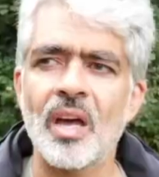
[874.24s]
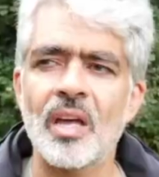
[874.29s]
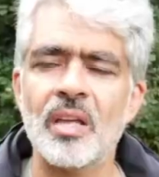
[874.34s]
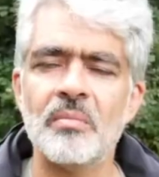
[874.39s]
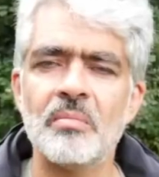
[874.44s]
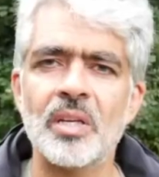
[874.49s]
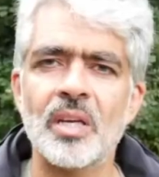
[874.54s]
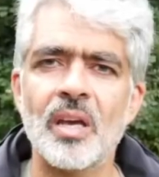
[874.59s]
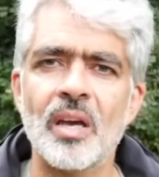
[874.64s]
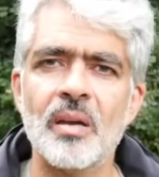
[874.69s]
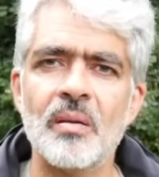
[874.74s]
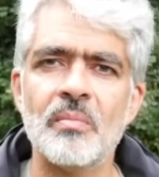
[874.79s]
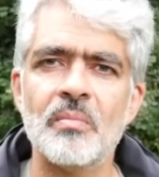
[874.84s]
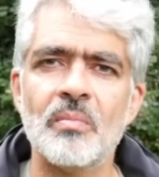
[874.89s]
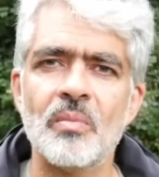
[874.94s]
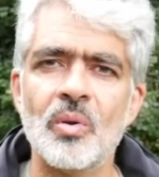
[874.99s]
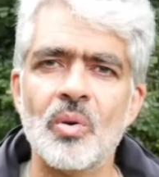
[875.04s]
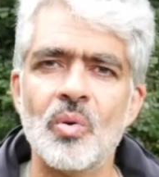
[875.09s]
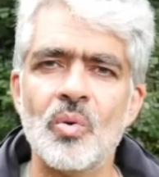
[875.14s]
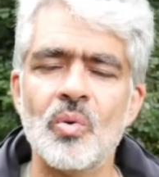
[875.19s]
and
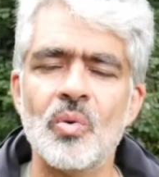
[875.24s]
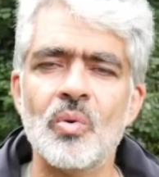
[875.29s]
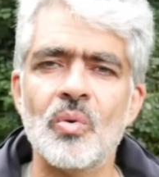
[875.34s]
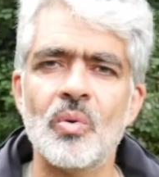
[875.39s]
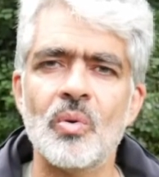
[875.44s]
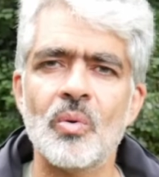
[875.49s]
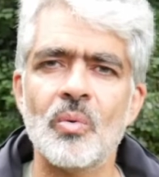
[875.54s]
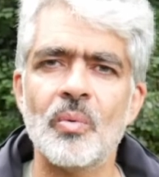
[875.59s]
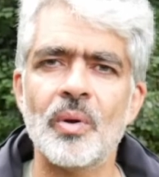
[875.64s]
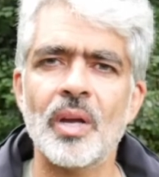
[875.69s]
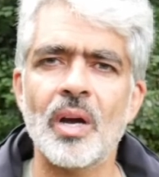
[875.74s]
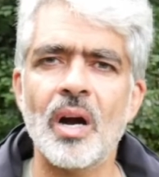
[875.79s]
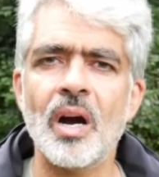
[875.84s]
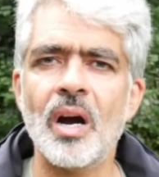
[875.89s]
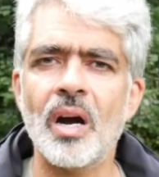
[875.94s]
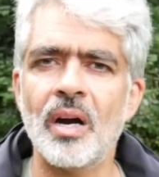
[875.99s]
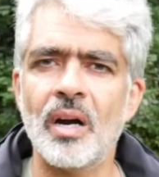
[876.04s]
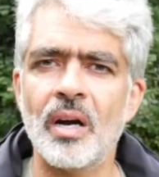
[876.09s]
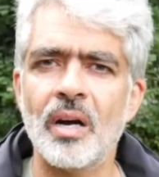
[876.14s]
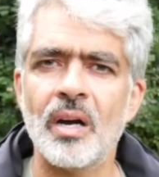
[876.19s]
became who we
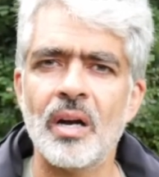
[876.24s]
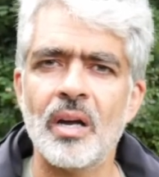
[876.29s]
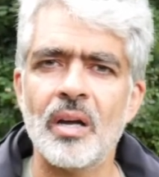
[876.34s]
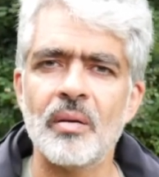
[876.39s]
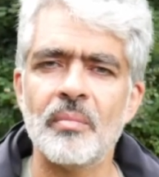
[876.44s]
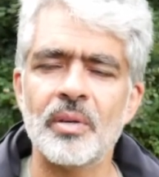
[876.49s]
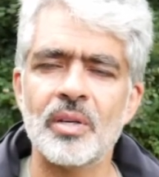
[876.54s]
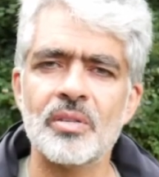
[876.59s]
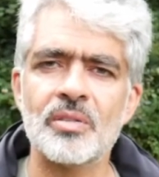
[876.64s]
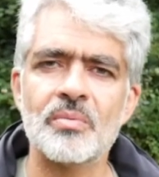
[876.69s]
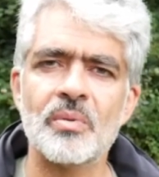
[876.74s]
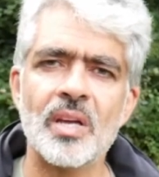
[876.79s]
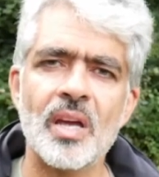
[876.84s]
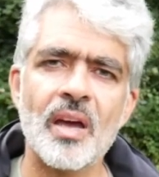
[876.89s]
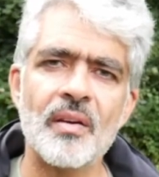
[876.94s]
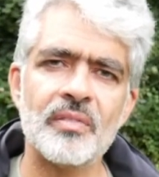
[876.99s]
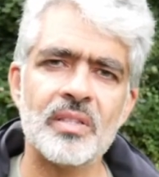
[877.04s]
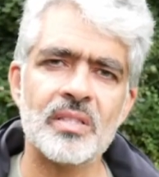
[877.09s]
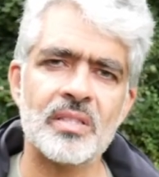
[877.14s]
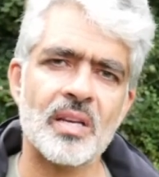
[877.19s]
are, because we
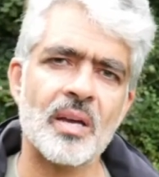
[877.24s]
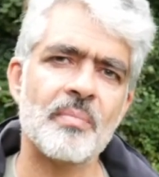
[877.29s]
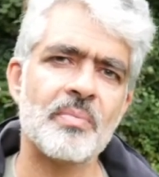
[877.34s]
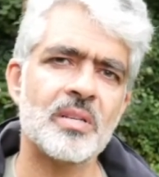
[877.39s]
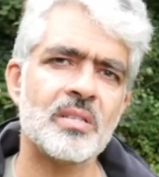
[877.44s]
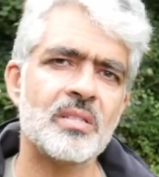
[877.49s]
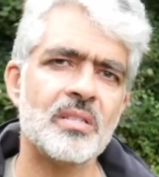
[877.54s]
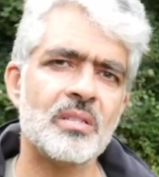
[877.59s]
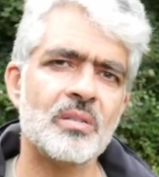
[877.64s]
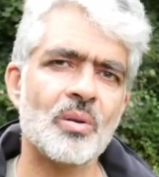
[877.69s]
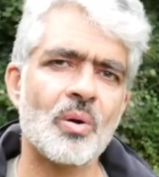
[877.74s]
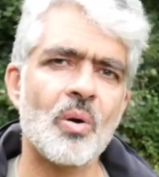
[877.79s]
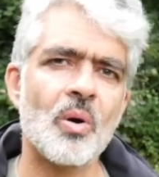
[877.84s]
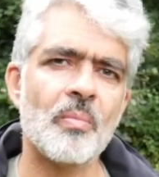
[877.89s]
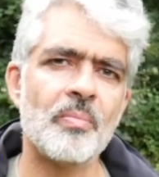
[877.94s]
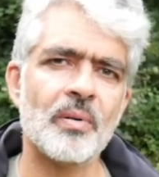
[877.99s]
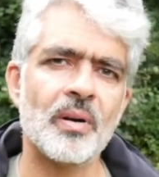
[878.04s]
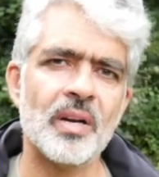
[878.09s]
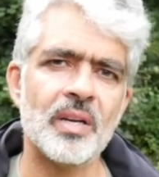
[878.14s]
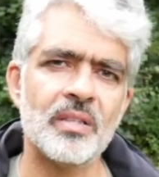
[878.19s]
have this capacity to
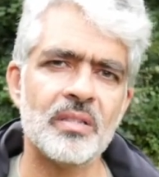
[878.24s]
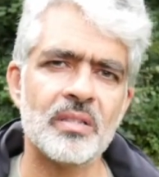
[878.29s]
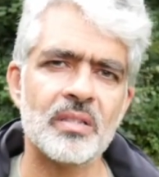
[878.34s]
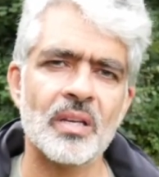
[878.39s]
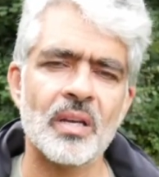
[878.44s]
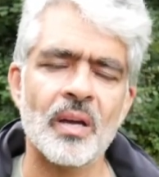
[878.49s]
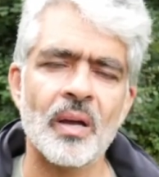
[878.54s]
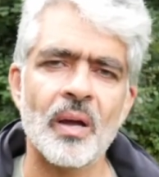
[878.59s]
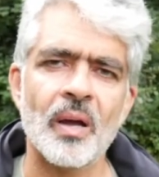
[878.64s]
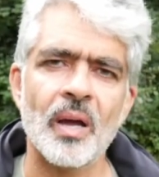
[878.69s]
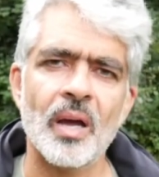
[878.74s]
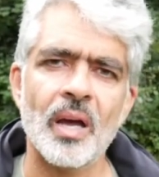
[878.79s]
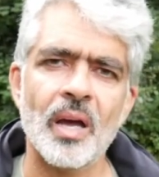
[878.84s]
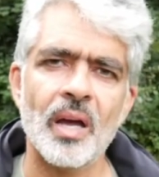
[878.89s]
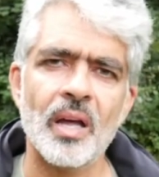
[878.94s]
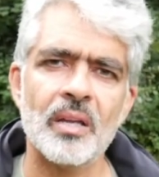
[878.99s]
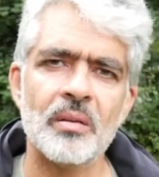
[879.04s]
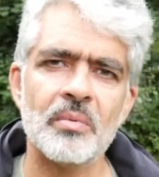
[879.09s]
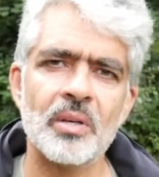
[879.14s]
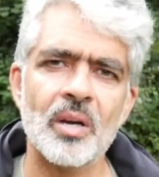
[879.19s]
cooperate
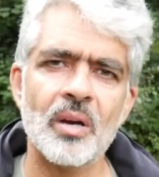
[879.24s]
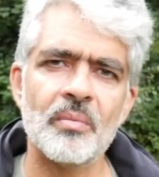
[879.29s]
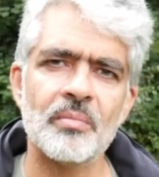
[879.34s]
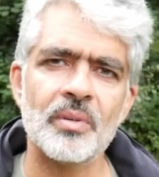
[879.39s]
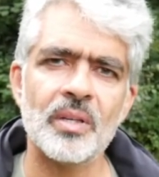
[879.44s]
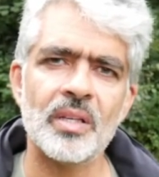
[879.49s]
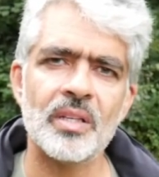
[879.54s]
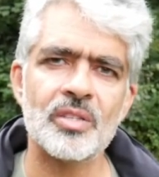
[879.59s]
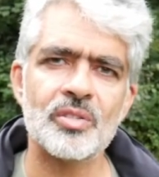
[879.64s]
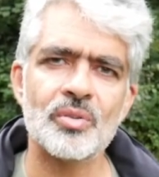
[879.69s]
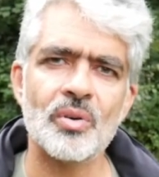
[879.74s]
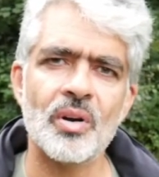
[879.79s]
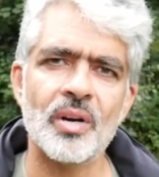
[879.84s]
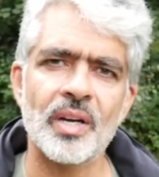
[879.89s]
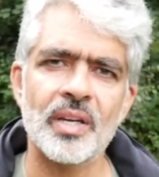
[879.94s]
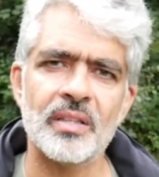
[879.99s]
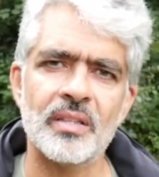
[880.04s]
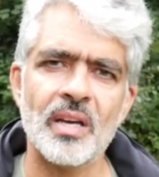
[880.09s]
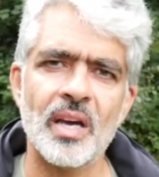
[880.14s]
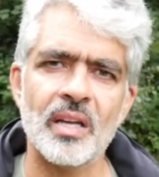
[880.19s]
and become really
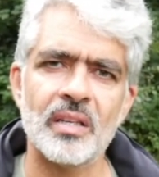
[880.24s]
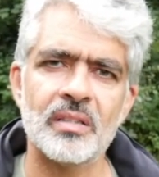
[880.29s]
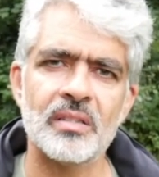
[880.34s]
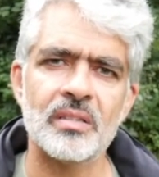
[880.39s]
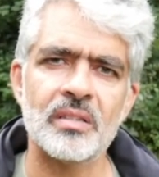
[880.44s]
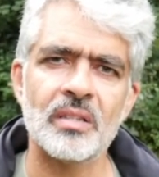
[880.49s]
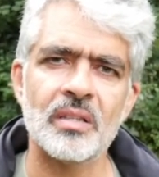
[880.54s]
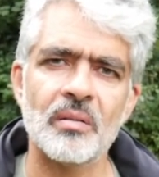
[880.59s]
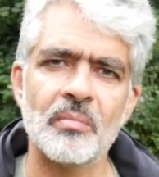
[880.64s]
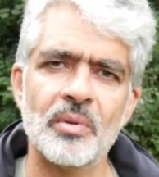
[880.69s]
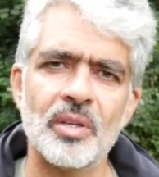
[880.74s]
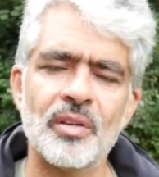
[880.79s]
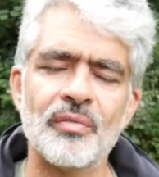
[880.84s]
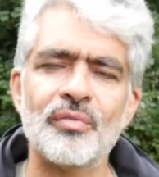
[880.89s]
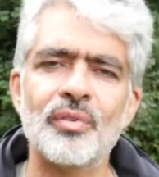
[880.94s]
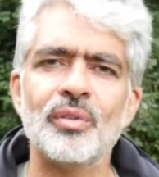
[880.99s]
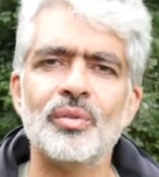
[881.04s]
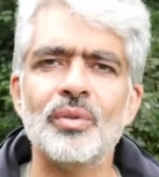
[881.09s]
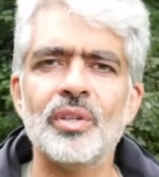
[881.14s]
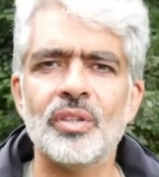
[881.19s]
strong at that. But
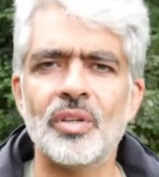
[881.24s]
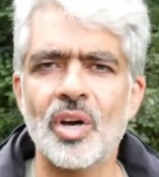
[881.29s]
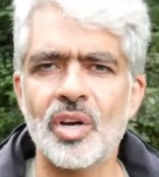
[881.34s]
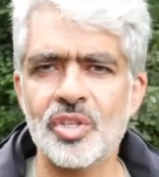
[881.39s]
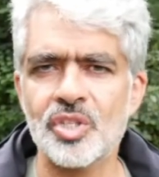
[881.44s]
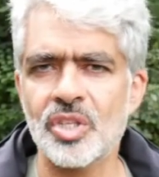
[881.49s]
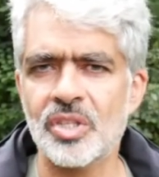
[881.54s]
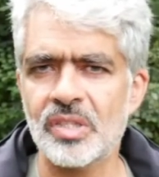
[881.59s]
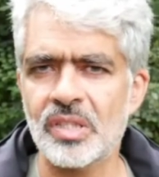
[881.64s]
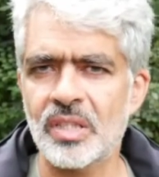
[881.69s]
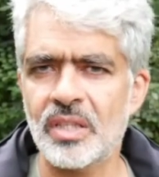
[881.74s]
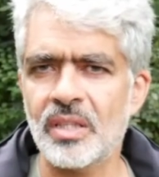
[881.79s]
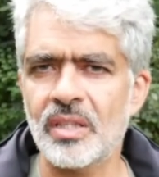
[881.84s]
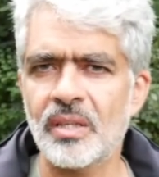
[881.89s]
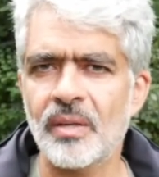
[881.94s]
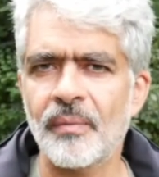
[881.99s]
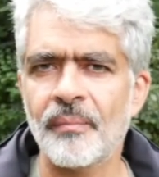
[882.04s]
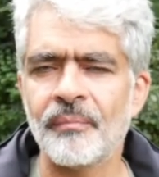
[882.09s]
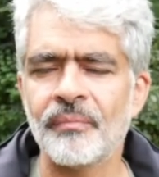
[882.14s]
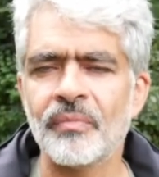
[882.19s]
if we do it
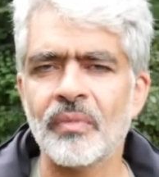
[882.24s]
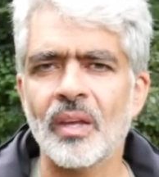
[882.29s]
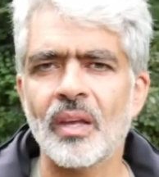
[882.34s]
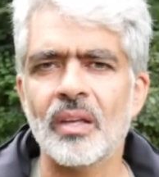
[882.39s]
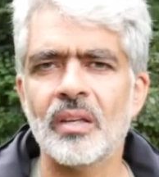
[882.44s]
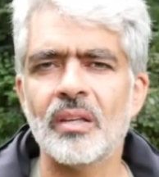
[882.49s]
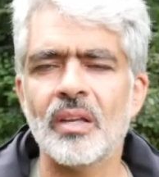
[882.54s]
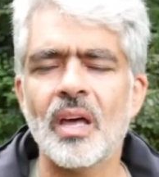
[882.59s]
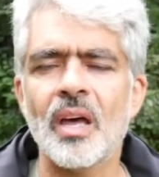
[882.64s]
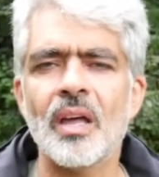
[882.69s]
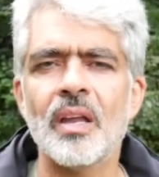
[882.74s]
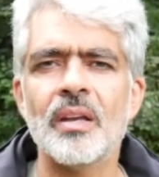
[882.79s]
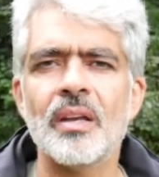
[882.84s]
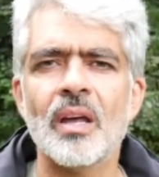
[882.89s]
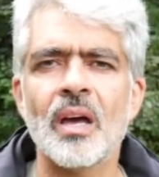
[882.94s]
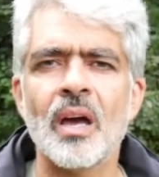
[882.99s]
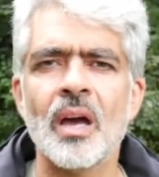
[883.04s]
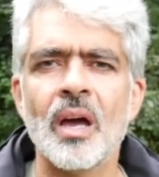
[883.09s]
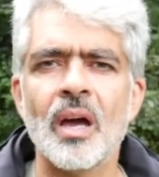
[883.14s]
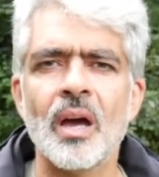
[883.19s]
consciously, then
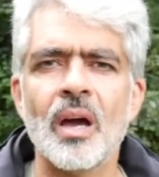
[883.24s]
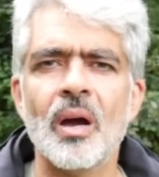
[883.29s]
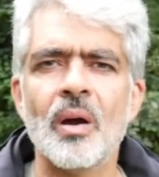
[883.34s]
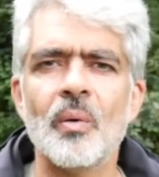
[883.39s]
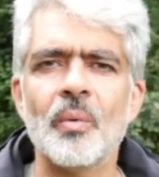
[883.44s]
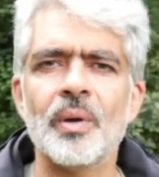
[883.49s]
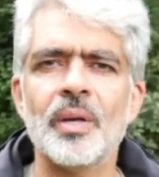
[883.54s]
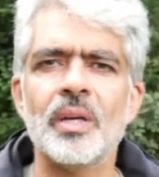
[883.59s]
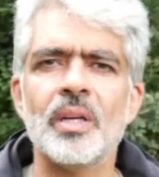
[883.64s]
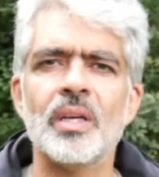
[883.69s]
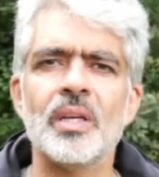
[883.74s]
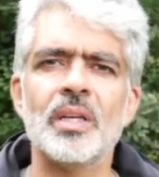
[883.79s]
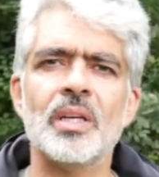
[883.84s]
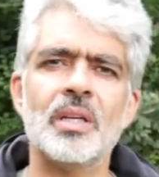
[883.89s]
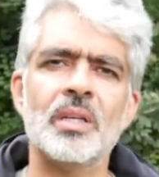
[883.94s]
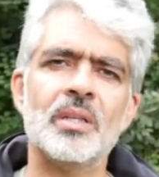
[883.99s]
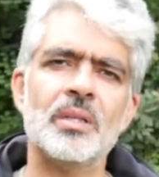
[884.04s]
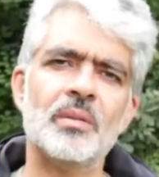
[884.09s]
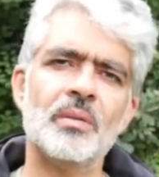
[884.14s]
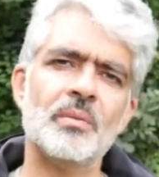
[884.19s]
we
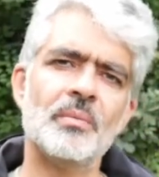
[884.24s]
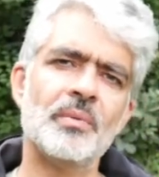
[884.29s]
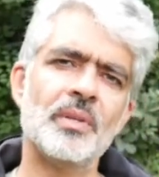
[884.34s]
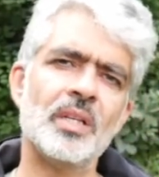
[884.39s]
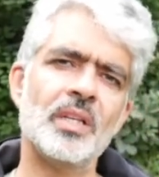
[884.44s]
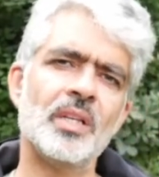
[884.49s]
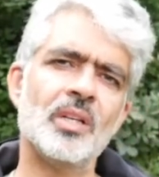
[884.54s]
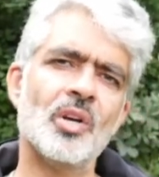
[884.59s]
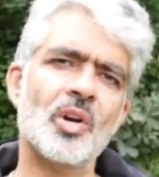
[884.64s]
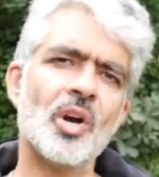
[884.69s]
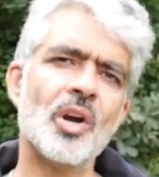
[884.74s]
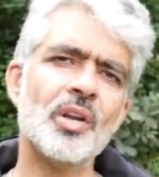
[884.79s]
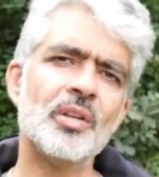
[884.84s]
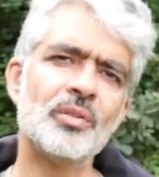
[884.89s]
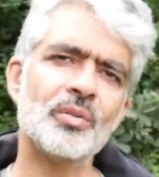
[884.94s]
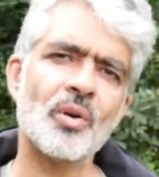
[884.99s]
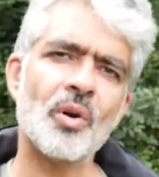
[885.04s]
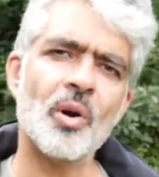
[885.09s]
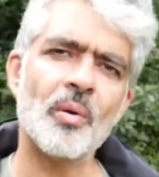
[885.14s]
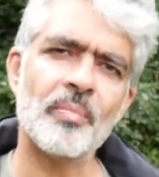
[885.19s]
really learn
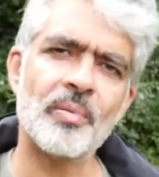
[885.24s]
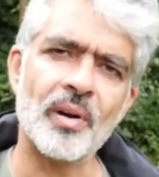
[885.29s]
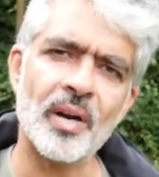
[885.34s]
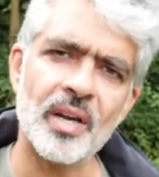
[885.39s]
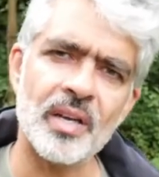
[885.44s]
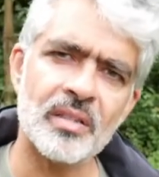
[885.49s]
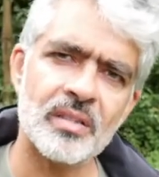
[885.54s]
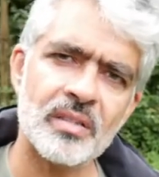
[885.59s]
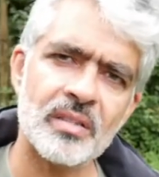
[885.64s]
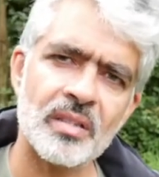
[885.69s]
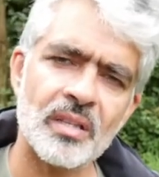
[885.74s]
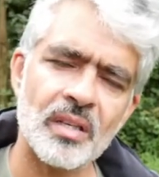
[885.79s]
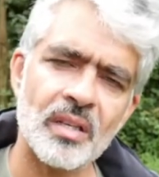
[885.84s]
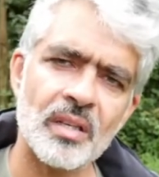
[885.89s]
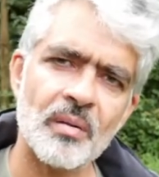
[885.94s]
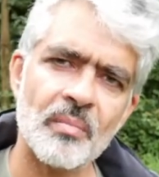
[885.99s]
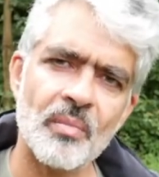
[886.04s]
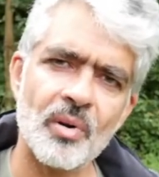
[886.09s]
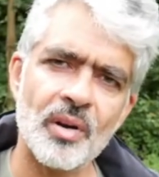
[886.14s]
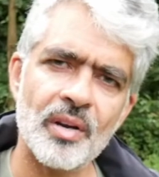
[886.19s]
to cooperate
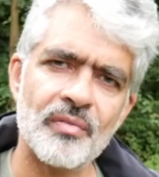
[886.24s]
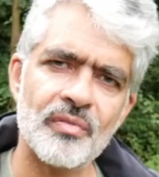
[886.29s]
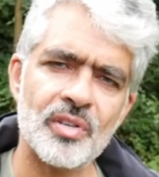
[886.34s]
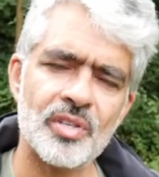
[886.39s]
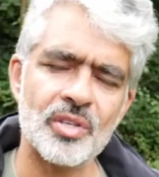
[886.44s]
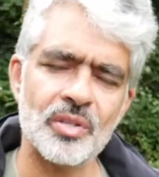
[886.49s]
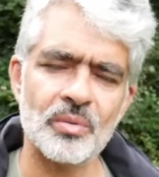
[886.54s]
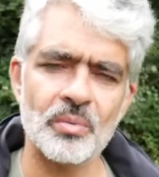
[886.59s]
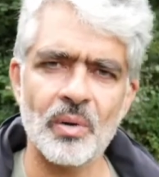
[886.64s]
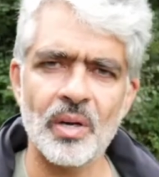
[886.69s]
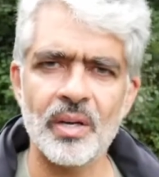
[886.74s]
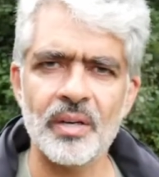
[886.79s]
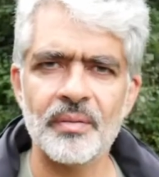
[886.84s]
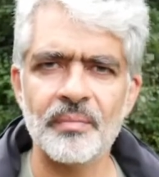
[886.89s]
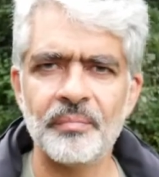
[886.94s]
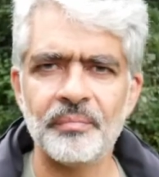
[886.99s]
in a more efficient way.